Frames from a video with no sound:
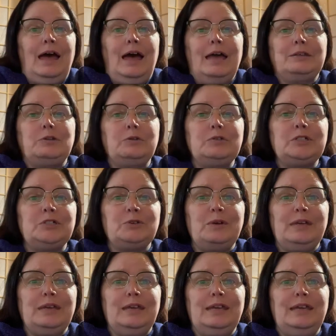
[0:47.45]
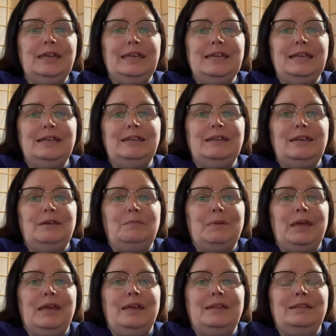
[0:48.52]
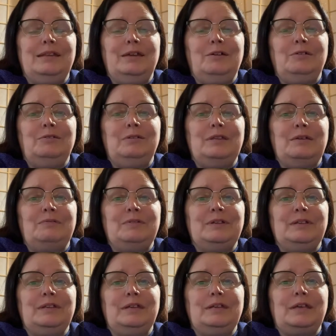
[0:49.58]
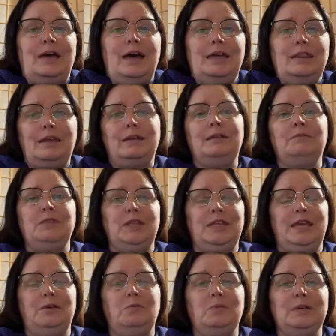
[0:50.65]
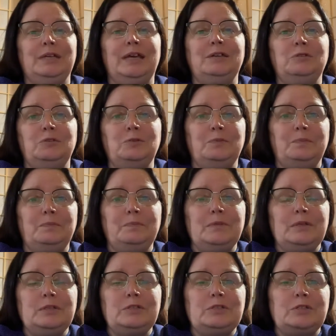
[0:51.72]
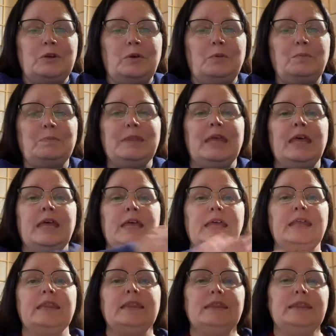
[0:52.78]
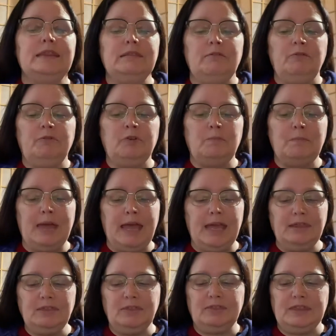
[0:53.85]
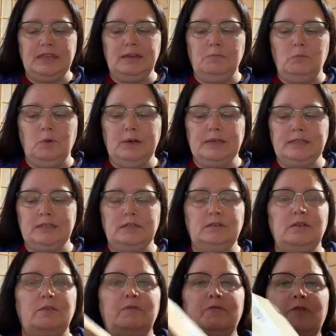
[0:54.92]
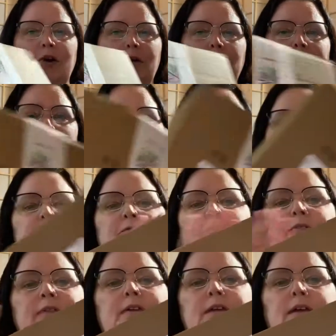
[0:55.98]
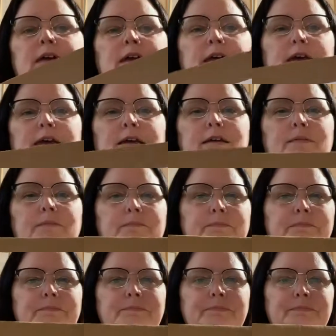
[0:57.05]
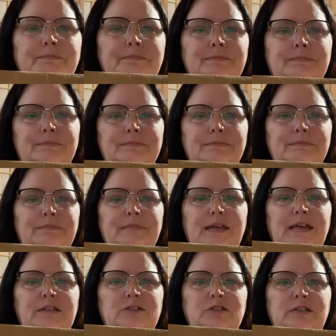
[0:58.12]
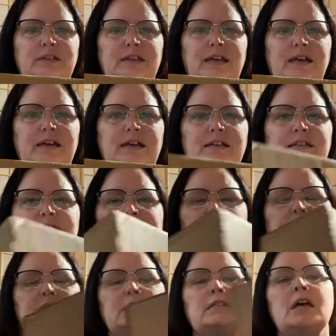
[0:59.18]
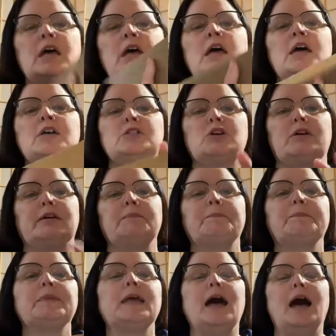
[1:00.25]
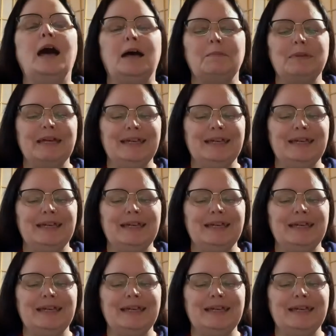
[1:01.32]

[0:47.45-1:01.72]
I do enjoy getting them and they are definitely the highlight of the day when I do. So for May, the theme was farm life. Um, actually, that kind of sucks. Sorry. Um,